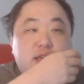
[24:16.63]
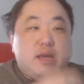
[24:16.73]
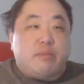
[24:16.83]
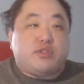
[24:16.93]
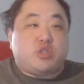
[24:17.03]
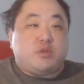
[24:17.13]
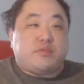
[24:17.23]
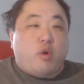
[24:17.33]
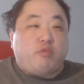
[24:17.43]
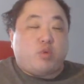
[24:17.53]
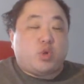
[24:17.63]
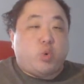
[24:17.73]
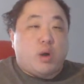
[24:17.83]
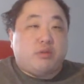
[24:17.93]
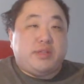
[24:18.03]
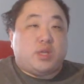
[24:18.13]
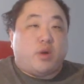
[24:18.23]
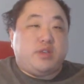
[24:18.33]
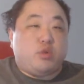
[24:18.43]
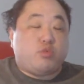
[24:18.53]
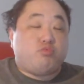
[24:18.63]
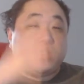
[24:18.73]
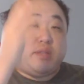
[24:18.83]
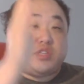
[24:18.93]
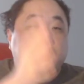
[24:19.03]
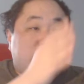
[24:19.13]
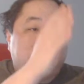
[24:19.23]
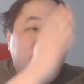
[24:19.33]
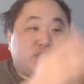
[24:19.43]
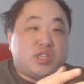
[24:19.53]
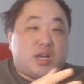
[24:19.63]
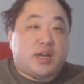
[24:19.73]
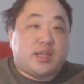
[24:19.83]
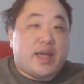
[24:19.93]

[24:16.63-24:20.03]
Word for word: But in terms of overall quality, though, if you were to run them side by side,